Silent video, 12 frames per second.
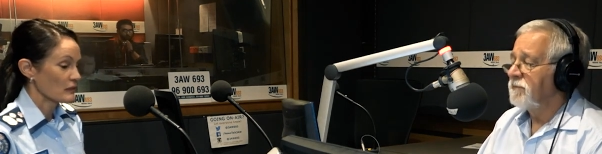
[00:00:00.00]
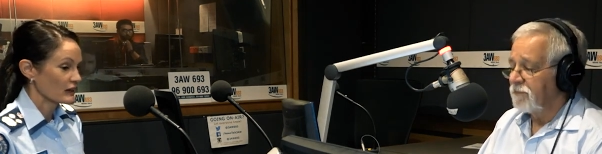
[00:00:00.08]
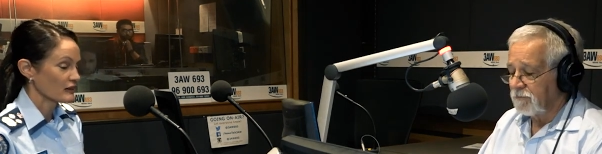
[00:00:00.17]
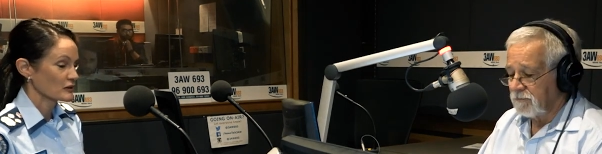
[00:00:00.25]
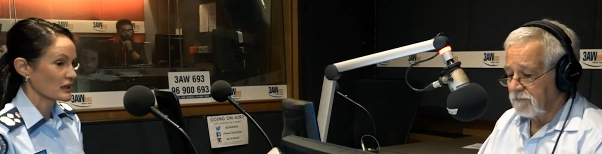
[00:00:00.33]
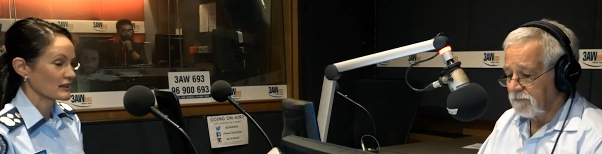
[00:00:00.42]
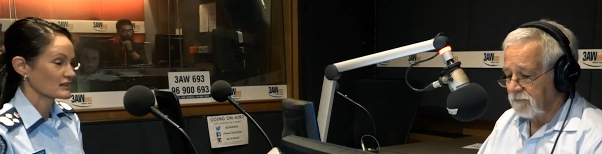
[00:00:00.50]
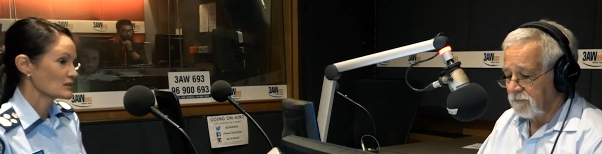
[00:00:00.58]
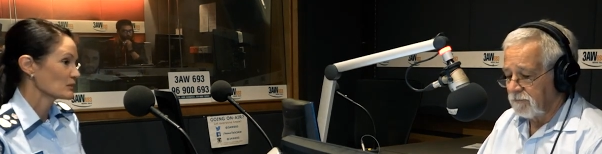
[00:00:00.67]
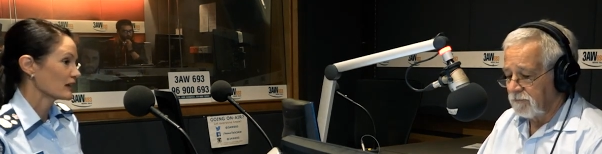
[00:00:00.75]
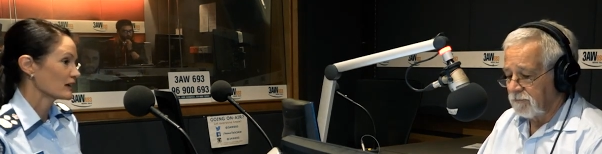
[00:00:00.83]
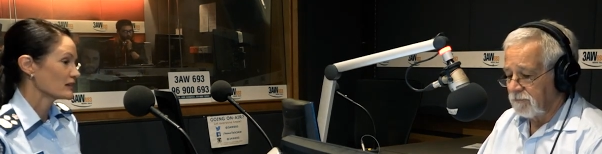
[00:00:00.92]
Speaker 1: there are
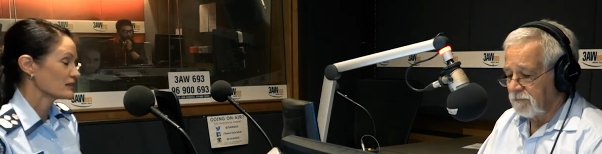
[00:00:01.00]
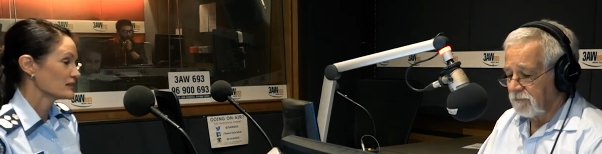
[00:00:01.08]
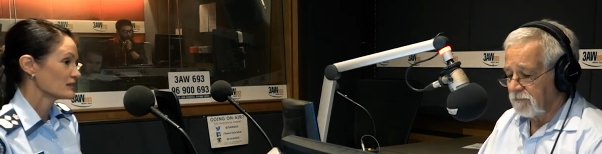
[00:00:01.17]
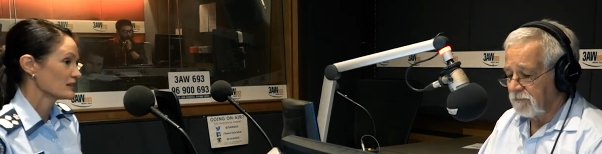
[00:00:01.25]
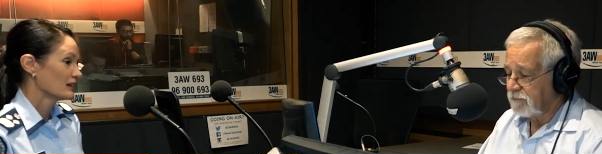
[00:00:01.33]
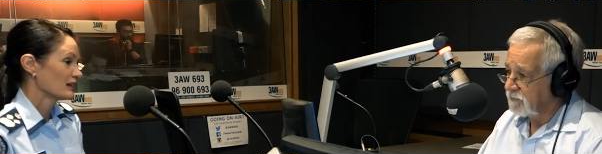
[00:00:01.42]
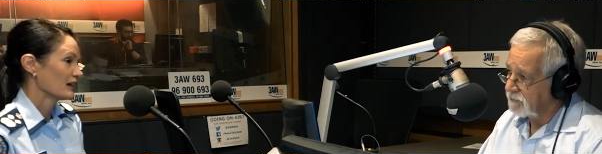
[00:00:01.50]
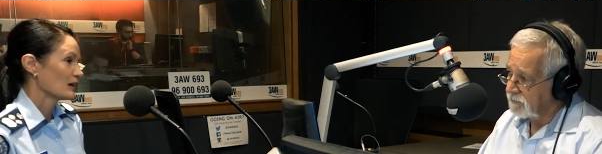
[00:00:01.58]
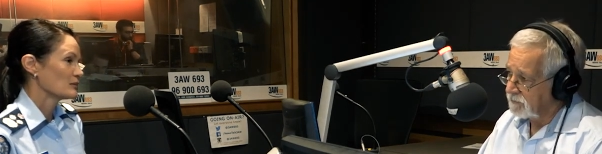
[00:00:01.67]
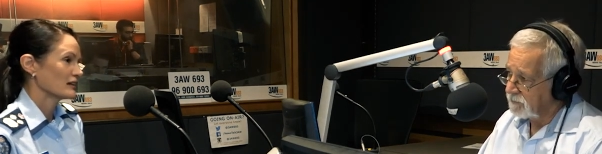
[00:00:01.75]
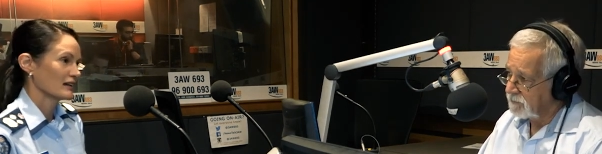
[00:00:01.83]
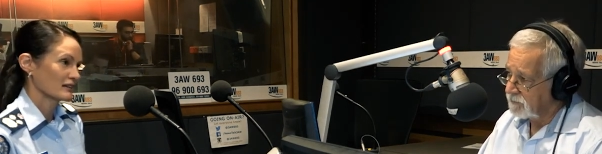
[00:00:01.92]
similarities,
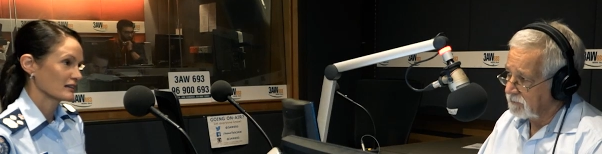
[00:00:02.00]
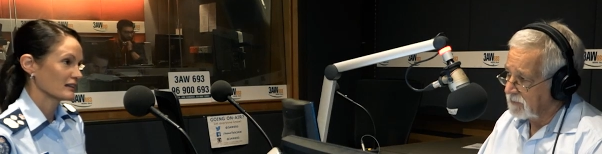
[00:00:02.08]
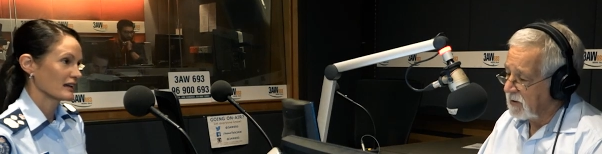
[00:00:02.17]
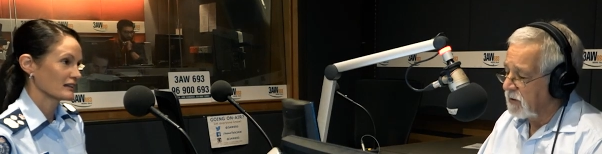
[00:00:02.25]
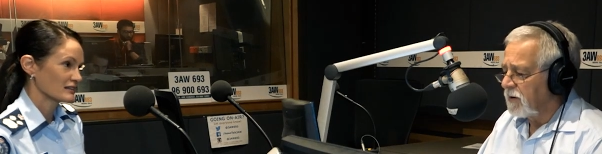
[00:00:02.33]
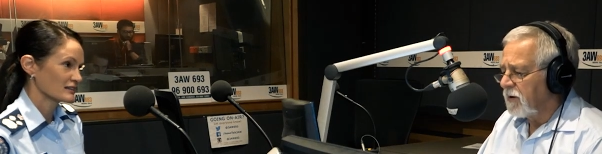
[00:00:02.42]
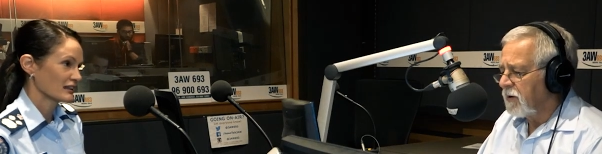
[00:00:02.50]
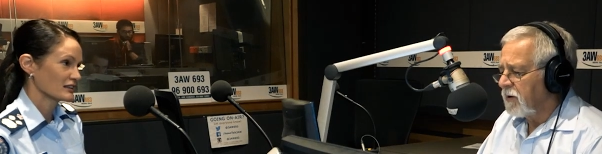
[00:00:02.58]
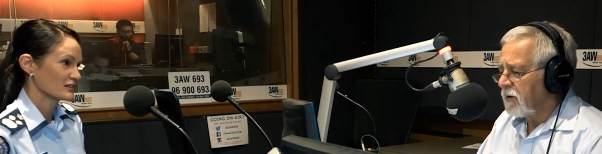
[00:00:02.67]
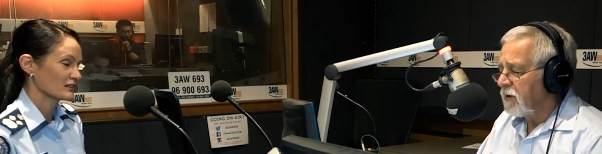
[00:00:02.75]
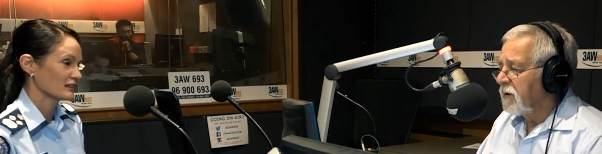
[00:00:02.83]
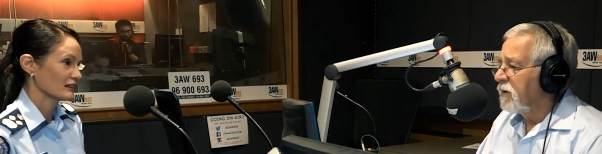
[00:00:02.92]
but nothing at this
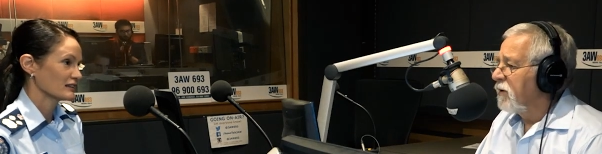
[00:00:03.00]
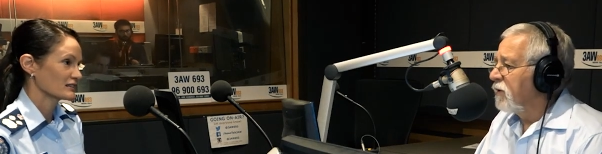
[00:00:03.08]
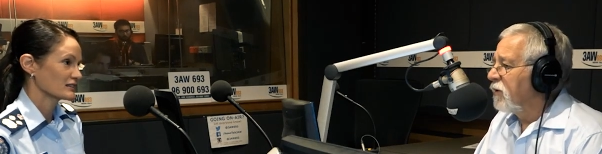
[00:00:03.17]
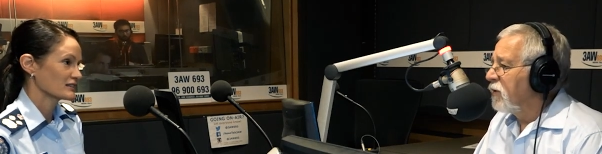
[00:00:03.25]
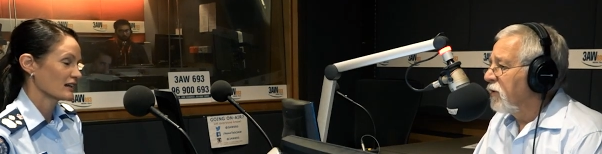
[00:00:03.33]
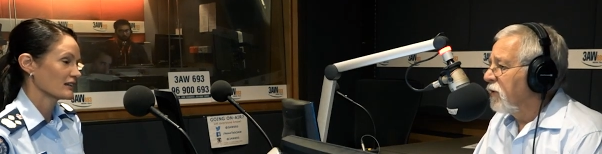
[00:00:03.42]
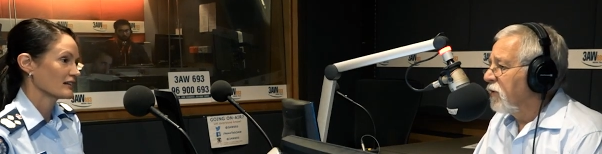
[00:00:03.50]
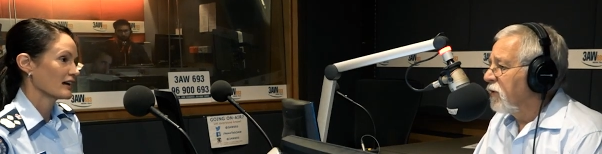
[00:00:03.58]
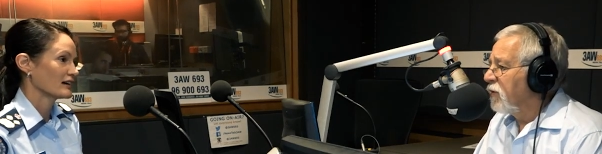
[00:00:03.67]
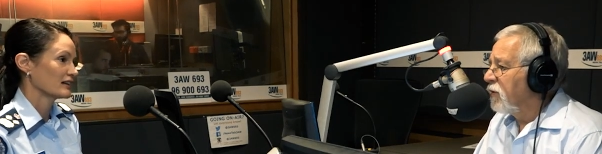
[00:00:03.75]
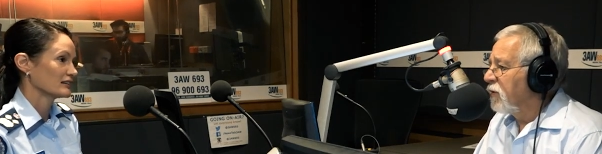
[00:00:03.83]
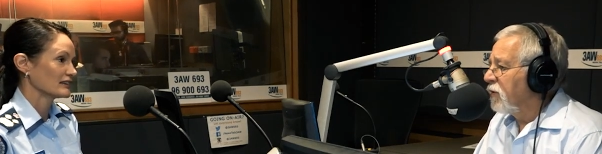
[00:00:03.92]
stage to lead us to say that
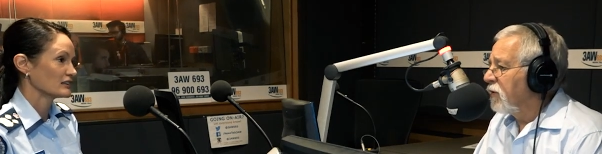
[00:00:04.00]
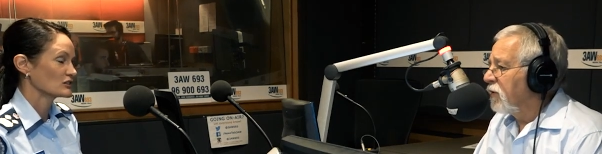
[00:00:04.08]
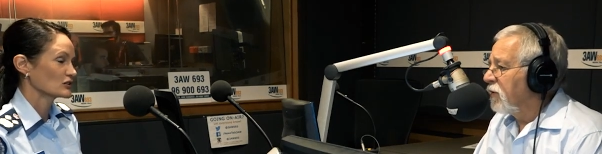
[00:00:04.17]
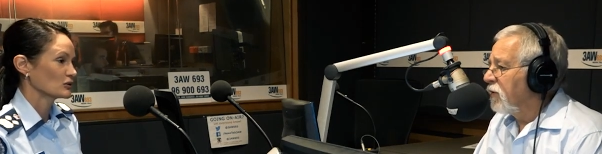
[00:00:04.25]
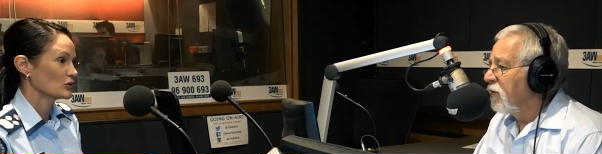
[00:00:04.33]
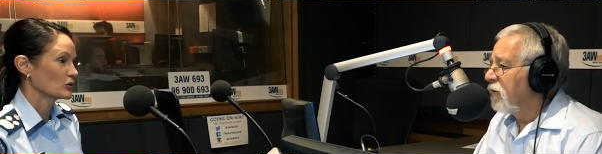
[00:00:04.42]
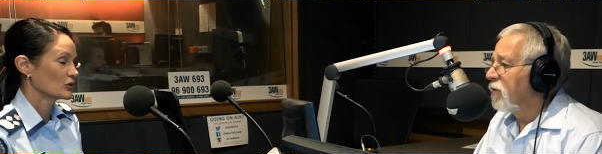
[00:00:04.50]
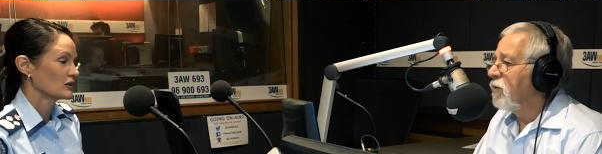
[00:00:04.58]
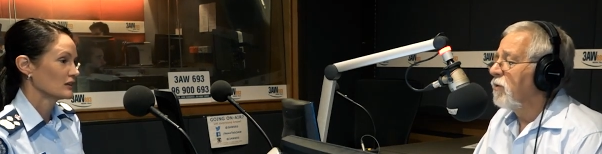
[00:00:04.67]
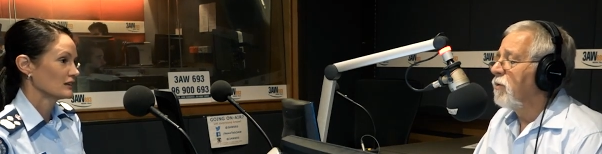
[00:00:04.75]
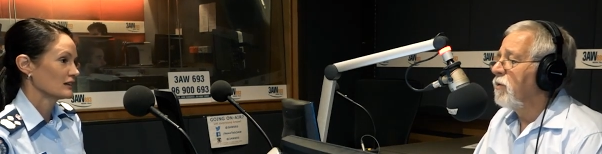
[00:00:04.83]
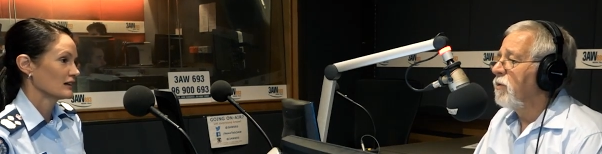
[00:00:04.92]
they are linked or
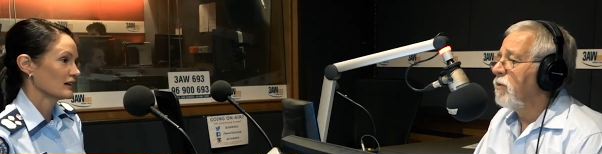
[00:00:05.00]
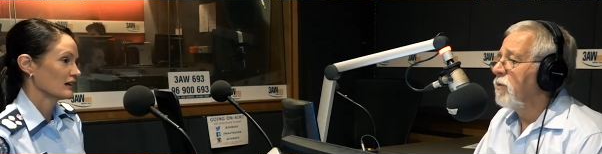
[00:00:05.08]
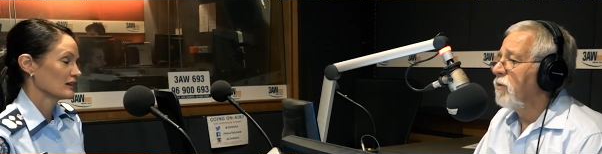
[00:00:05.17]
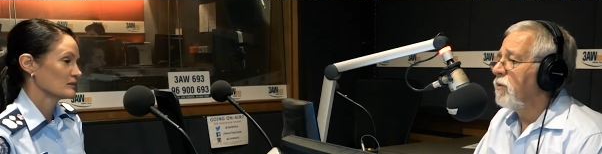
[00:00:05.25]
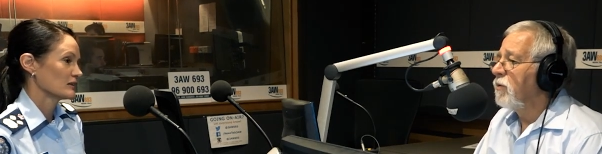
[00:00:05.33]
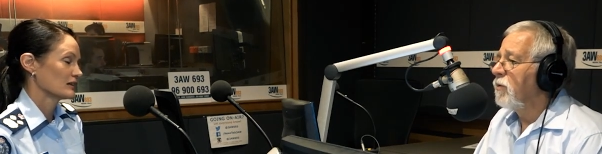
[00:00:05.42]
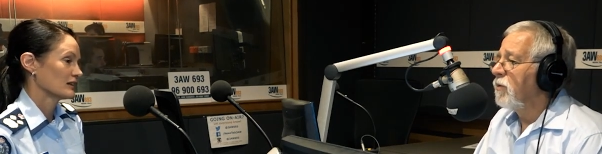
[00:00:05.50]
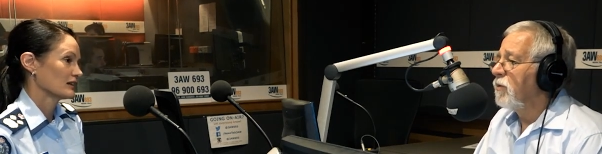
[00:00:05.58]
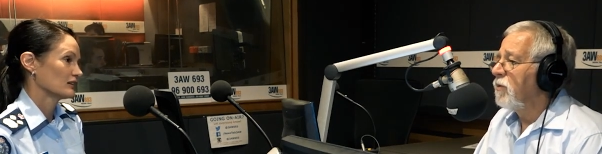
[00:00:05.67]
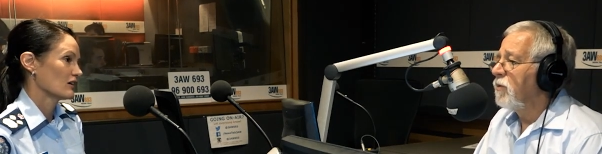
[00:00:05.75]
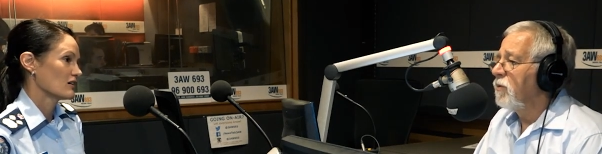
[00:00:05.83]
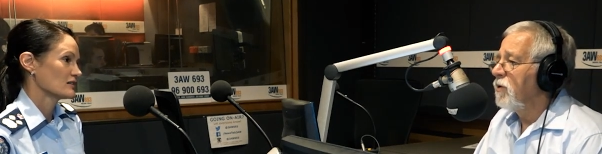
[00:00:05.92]
um,
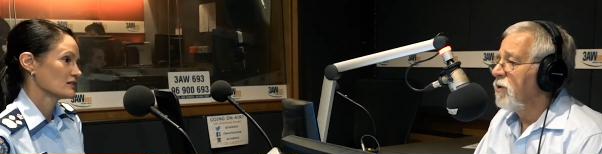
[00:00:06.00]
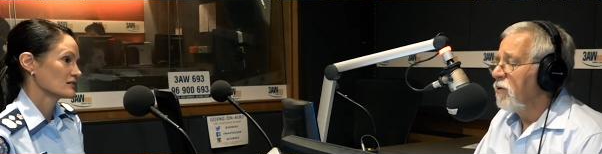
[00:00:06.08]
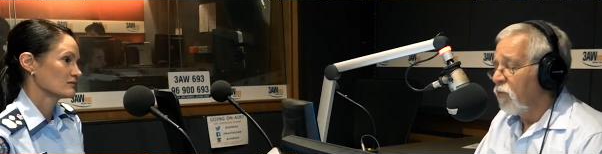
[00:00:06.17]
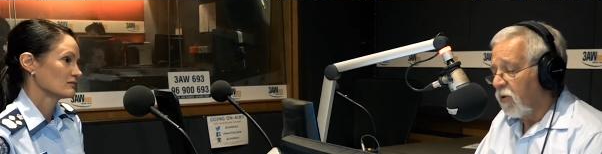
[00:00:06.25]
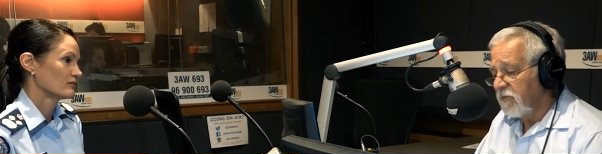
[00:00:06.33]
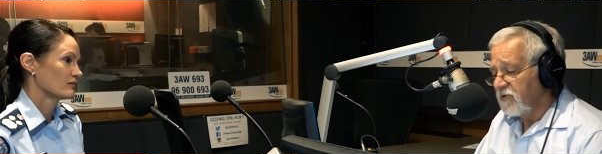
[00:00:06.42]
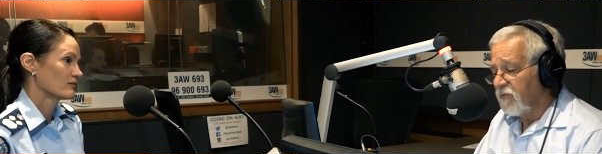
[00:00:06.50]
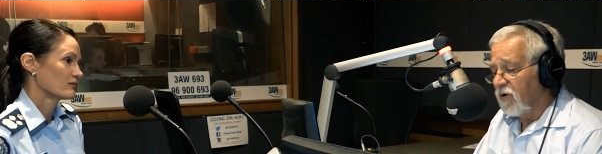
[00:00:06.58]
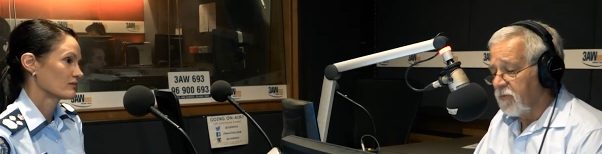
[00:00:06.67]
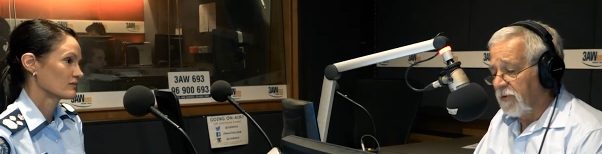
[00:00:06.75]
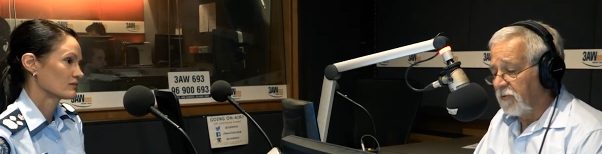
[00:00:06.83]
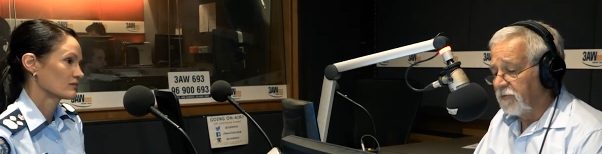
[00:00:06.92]
aligned.
Speaker 2: Why was
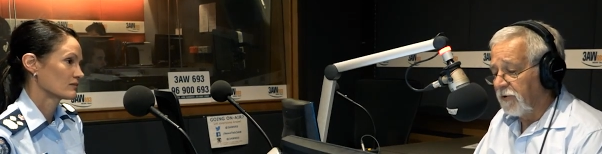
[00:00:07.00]
Mokbel